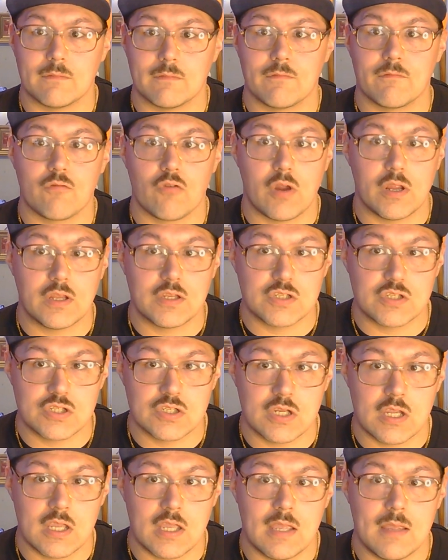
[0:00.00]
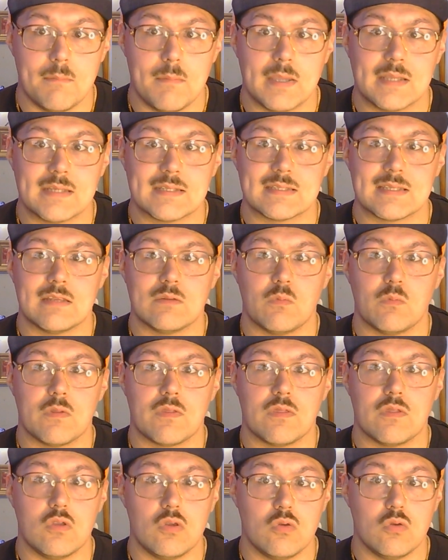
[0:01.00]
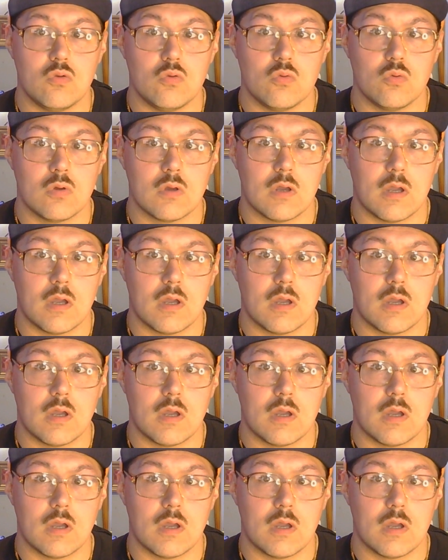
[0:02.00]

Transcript: French mixed in with new